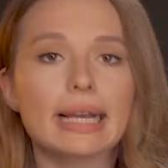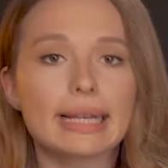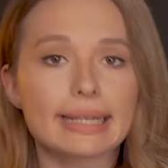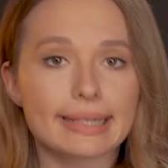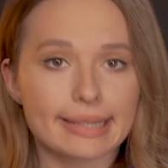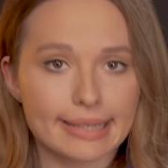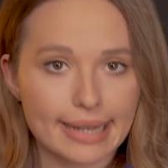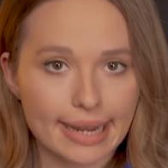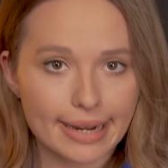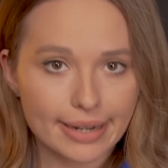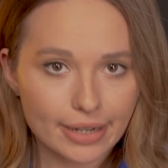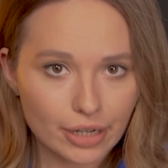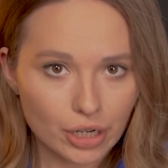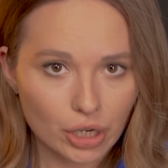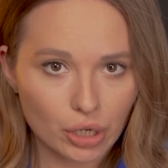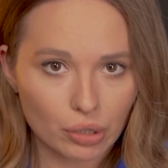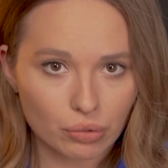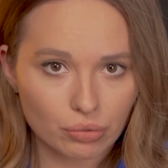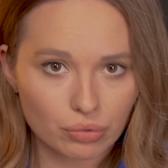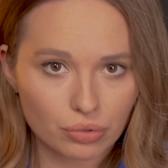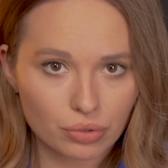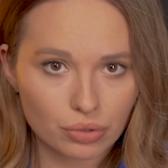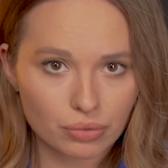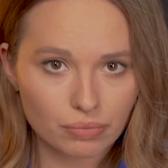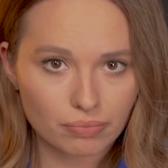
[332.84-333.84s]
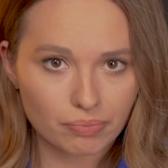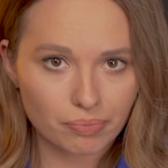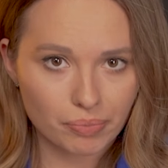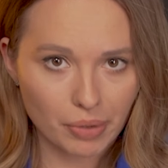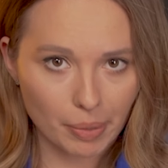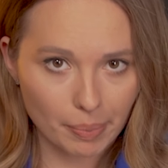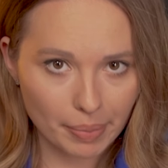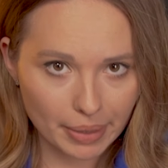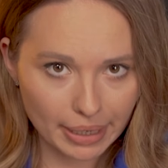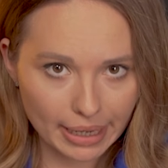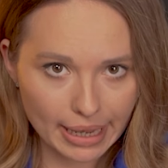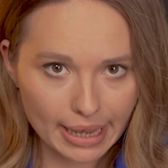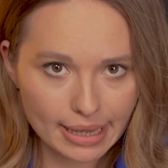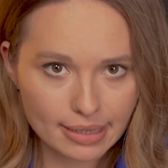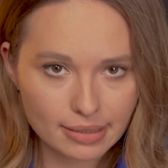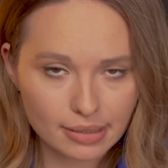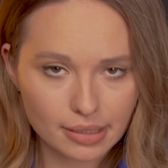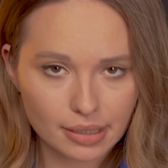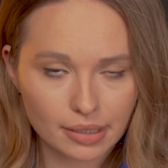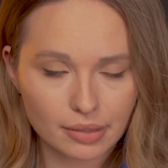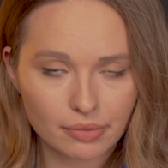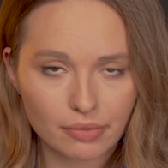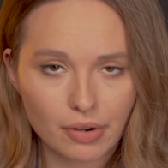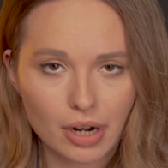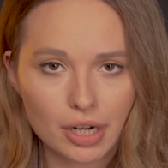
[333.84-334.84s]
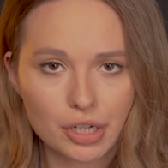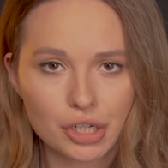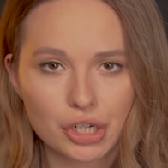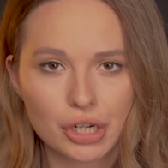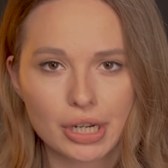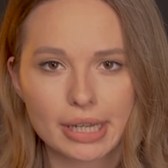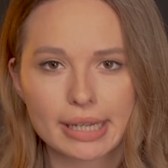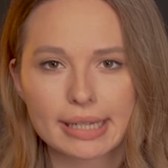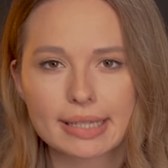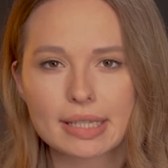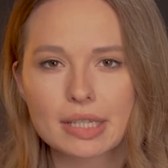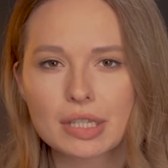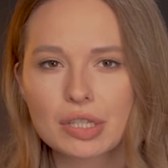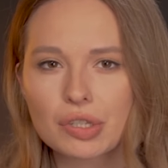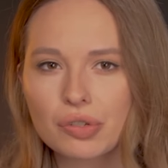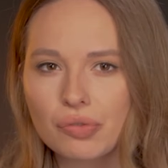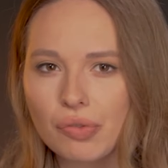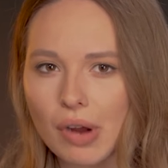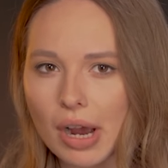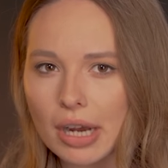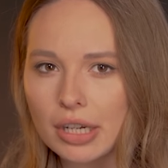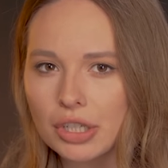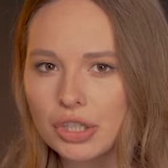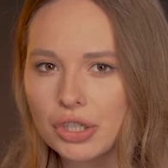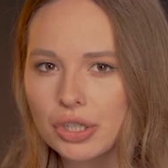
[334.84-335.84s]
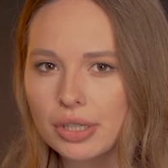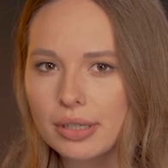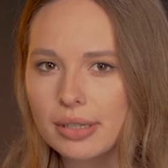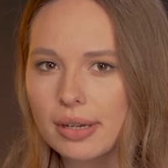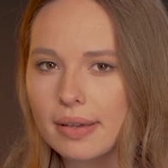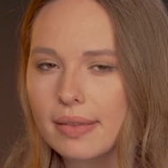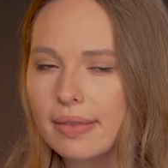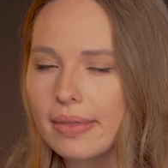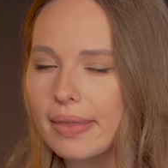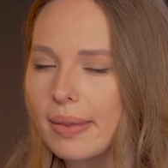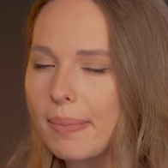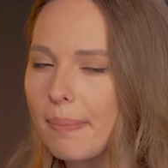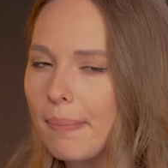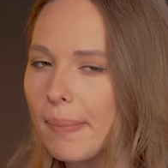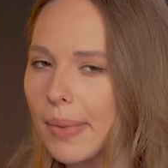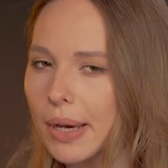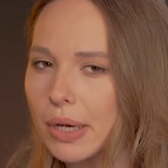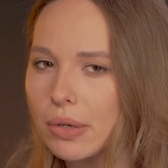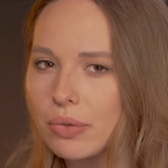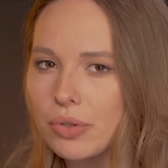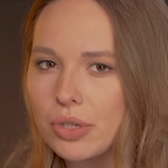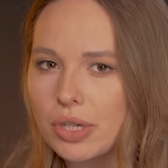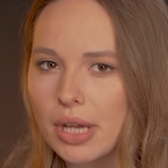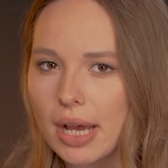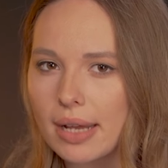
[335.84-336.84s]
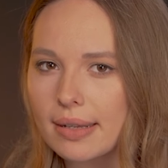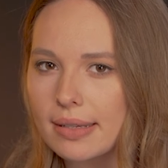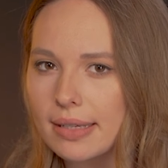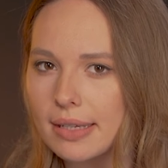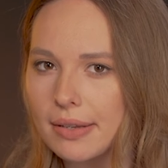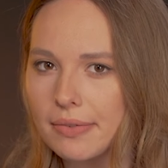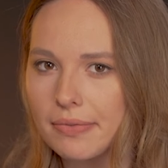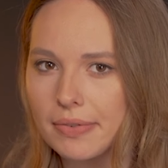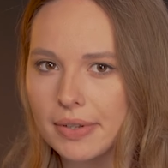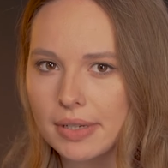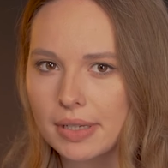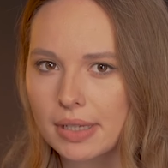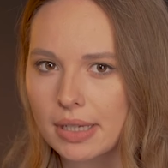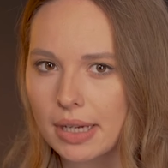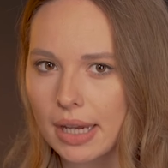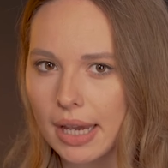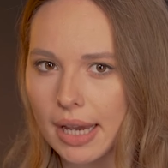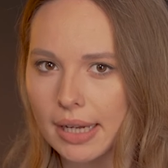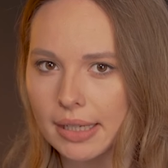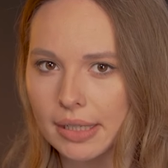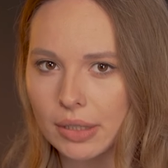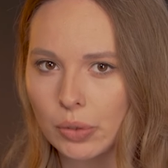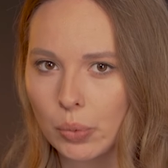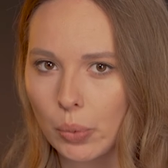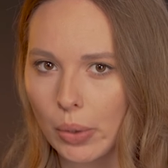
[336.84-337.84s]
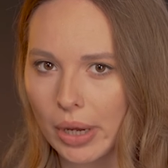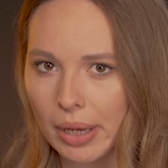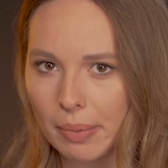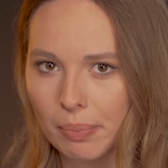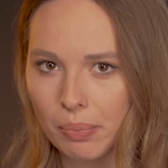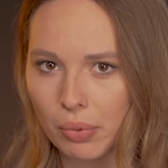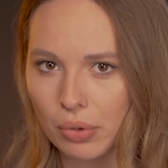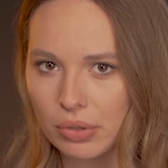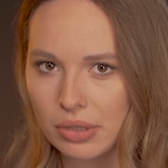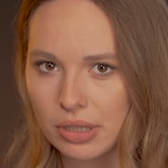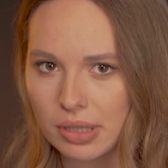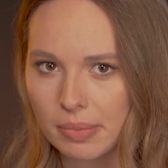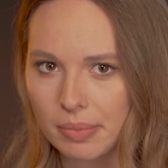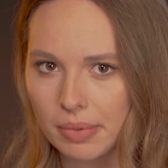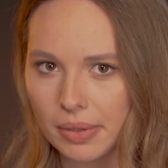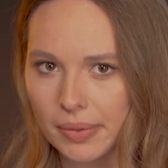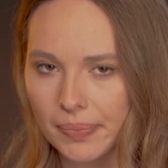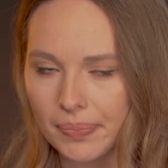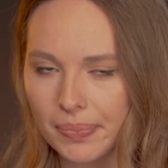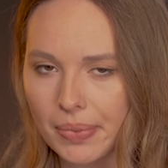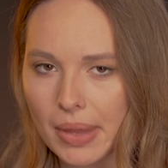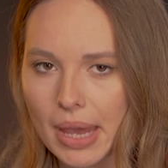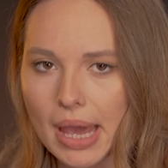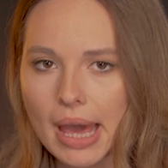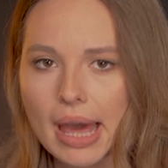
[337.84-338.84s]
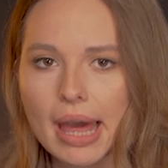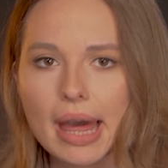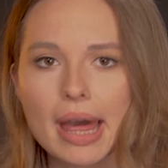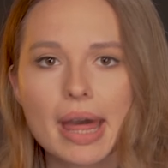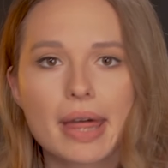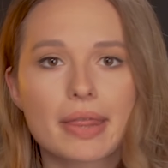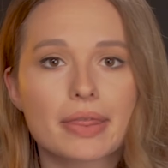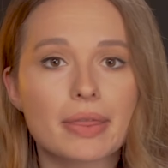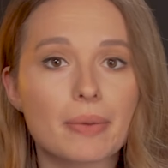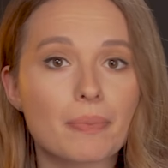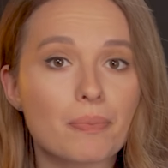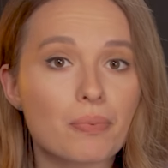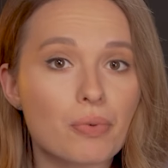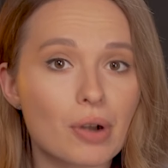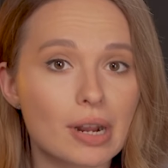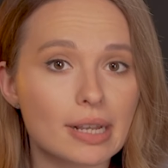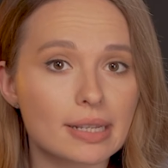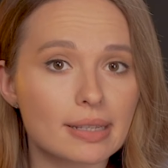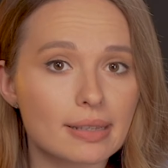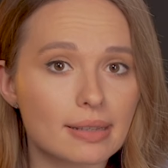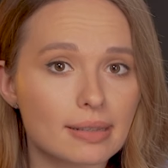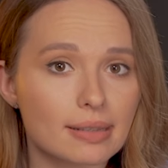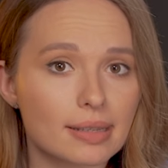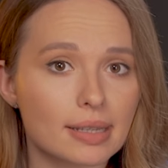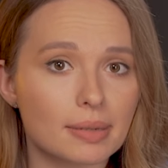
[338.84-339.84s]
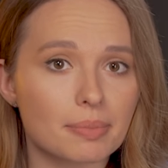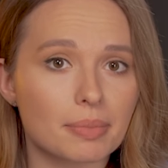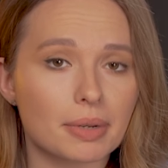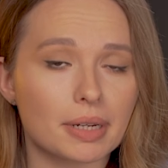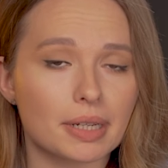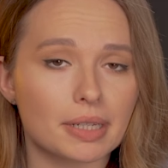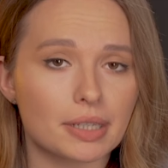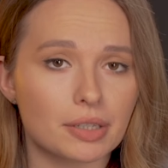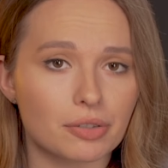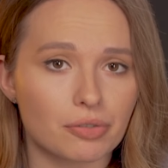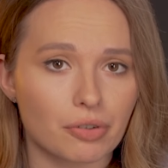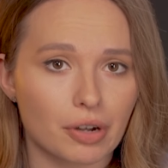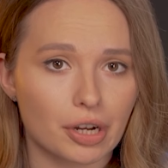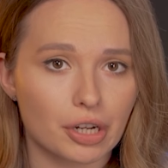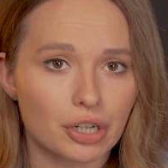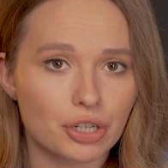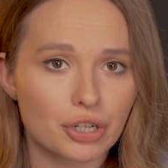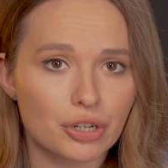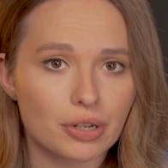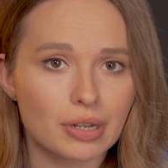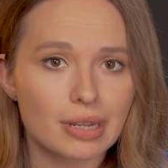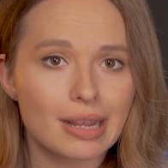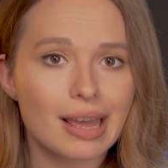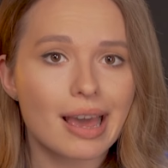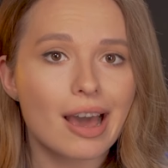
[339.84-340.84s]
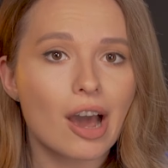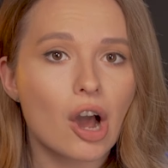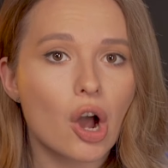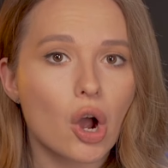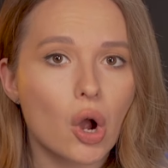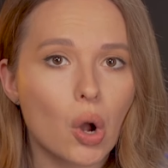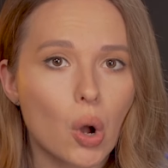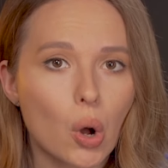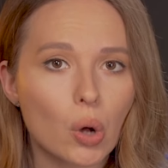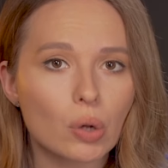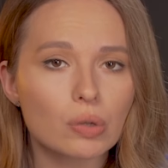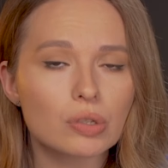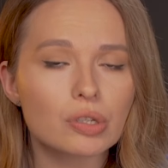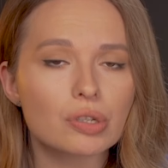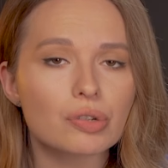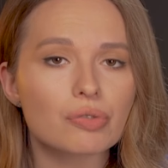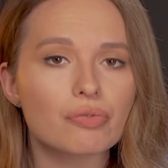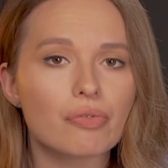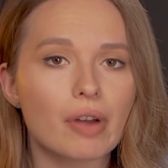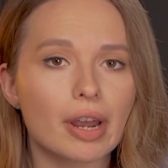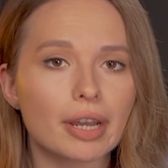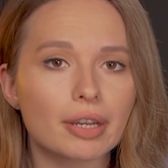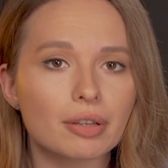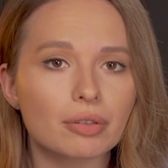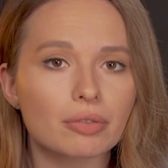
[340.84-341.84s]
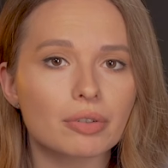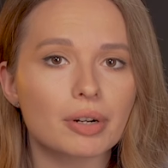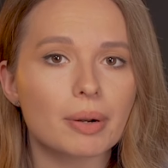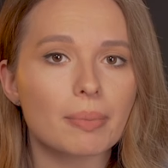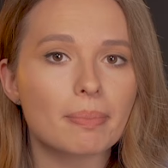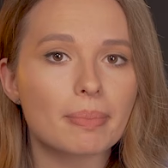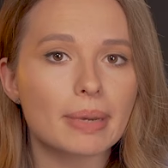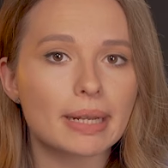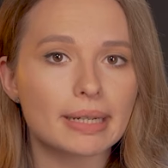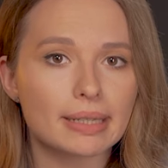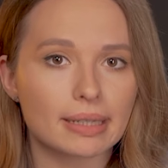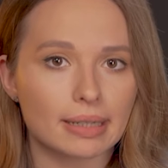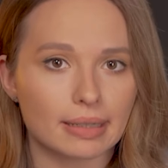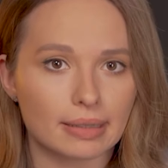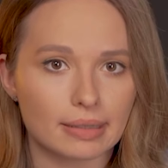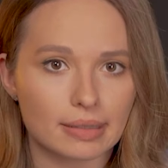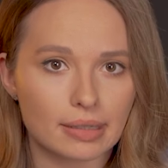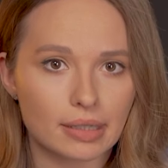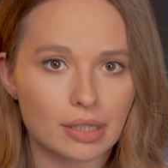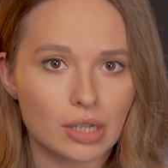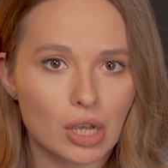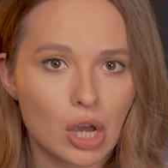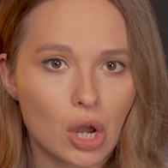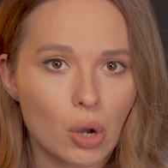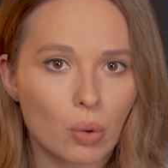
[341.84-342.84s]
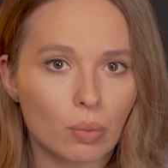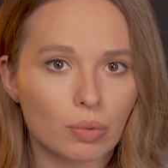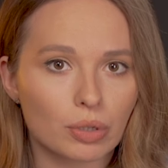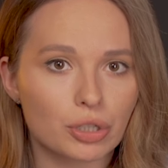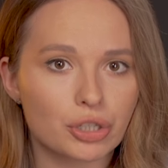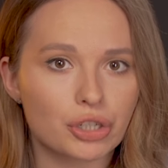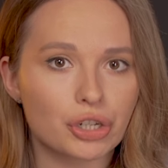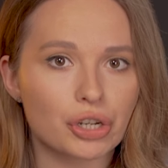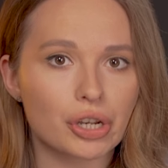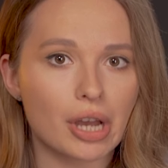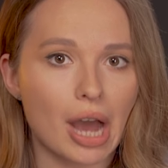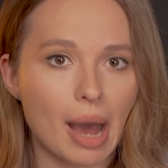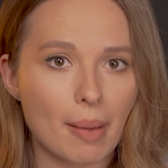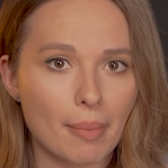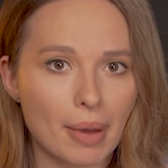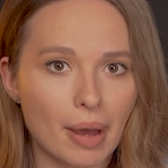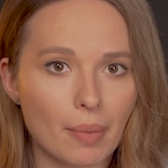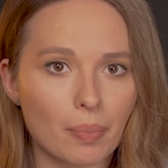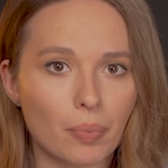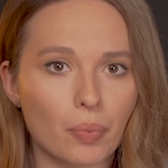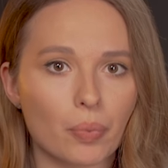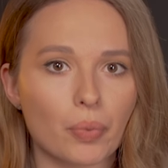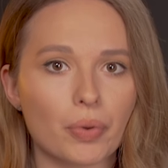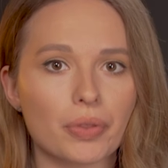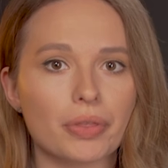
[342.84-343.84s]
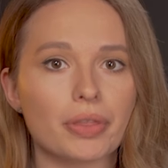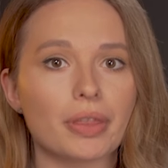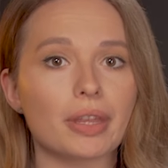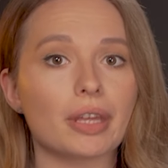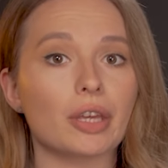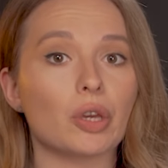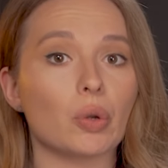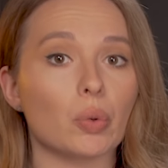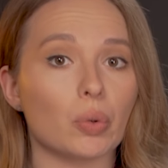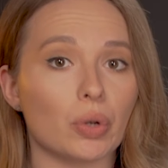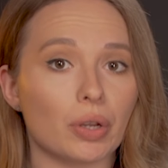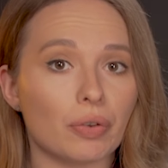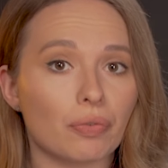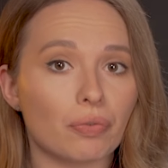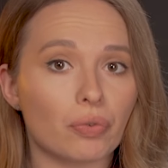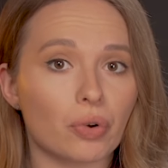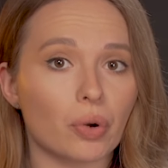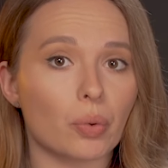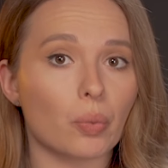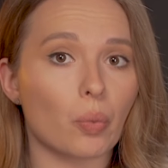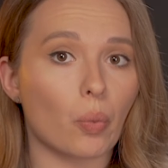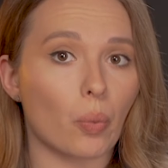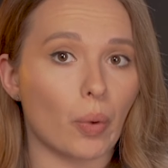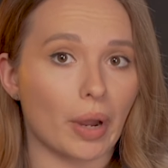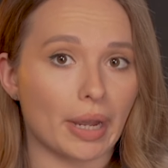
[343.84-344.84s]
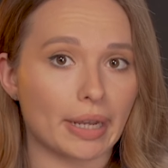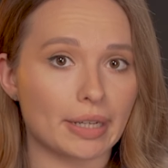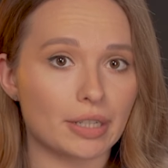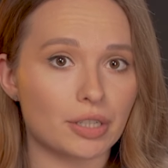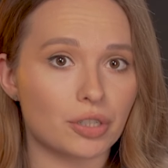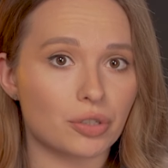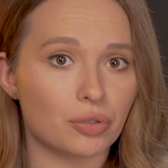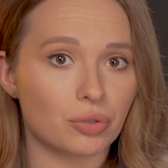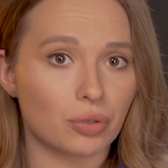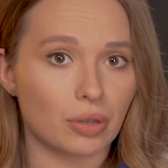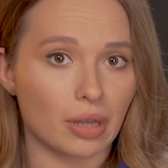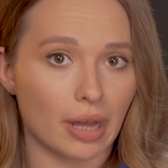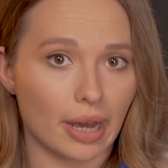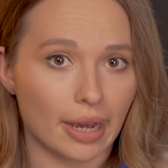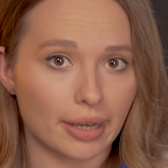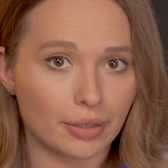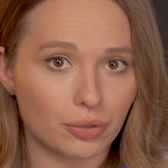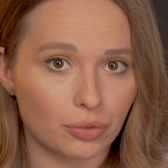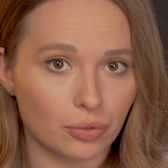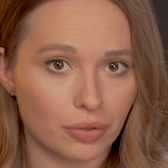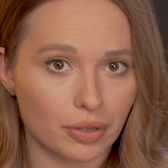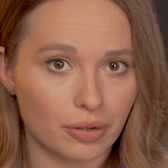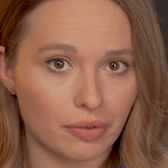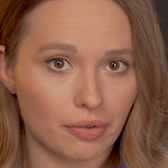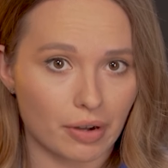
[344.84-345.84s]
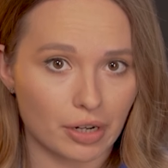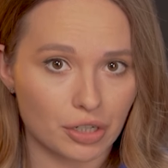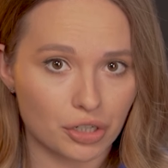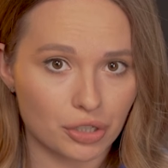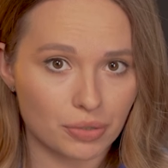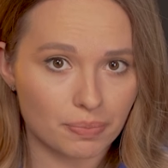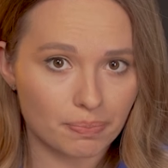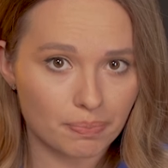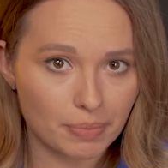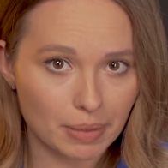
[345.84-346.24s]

Side note, propaganda in Russia is structured in the most unsophisticated way possible. The president's administration holds regular meetings, which come up with the uniform ways to lie to the Russian